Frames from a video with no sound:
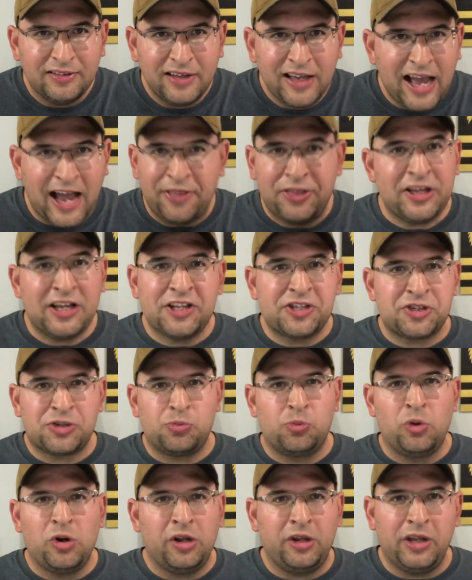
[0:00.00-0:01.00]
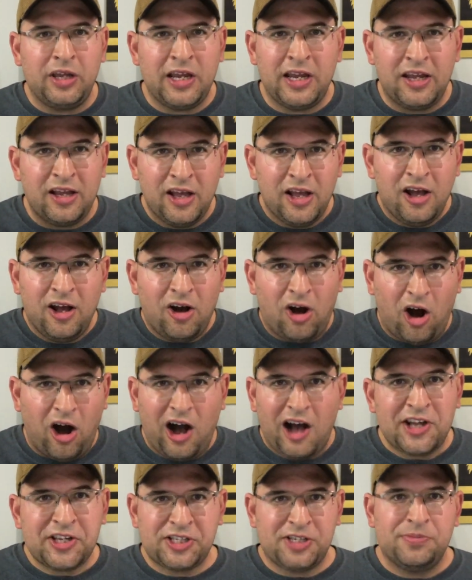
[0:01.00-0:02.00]
I think it's really
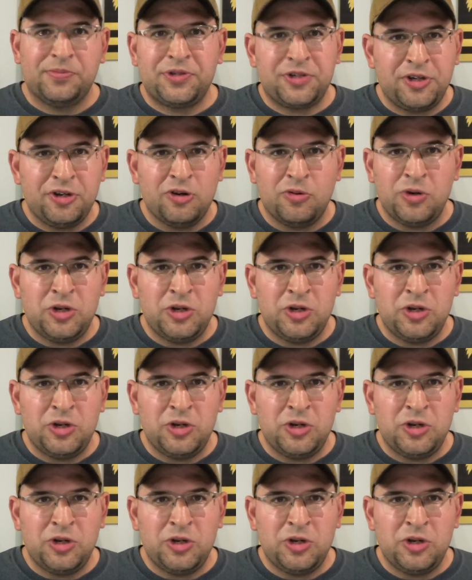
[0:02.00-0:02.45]
awesome, too.